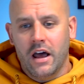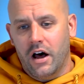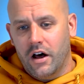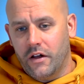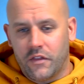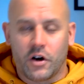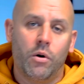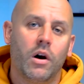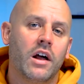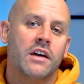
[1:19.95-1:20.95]
The
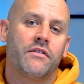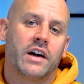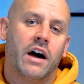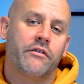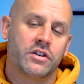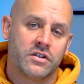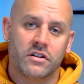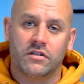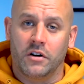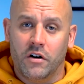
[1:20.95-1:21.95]
quality of the coverage
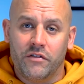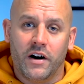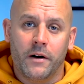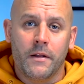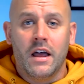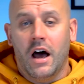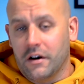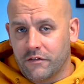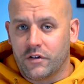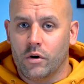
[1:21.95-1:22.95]
that's on offer, and
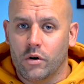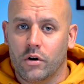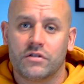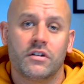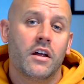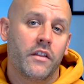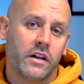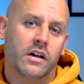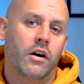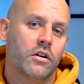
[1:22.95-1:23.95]
of course the
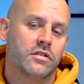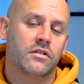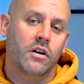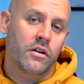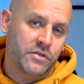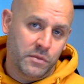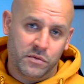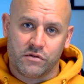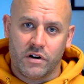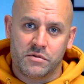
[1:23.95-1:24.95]
cost of
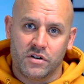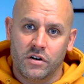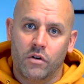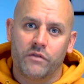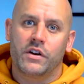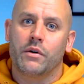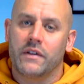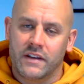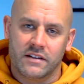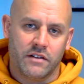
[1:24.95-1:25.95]
subscription or
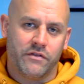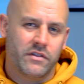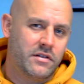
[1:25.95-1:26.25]
viewing these different